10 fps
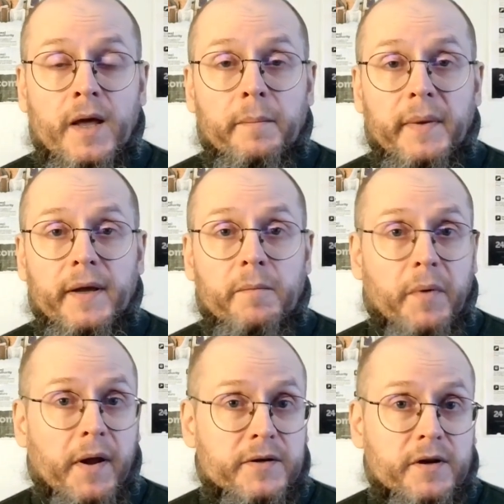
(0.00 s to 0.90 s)
Peer
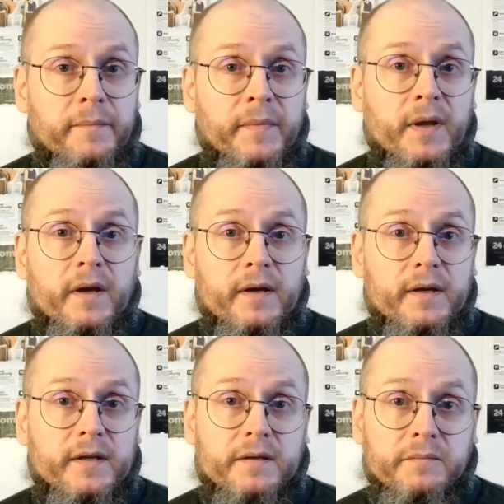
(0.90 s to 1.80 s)
pressure
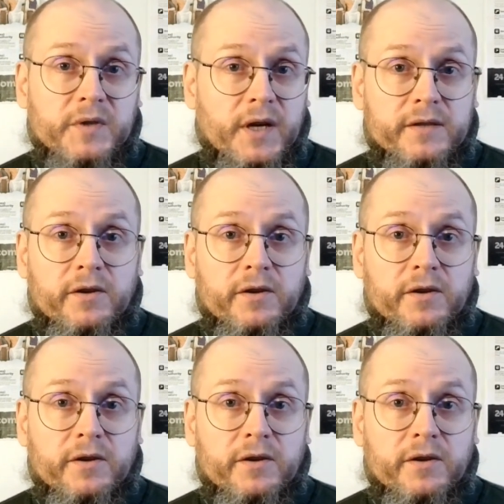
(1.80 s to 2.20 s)
is just